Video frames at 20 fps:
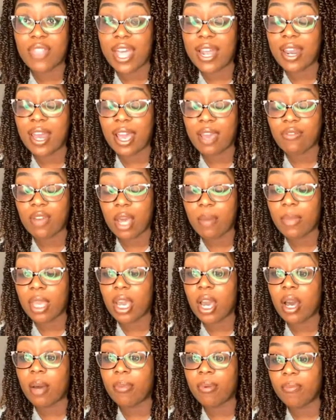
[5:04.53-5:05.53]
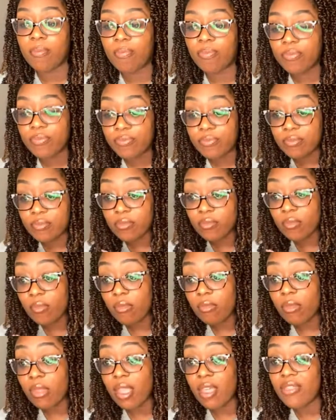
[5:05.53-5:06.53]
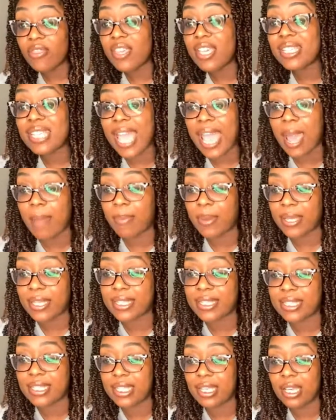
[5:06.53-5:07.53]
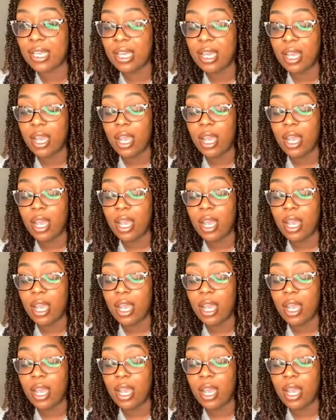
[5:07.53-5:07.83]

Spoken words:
of that live coming up? This happens.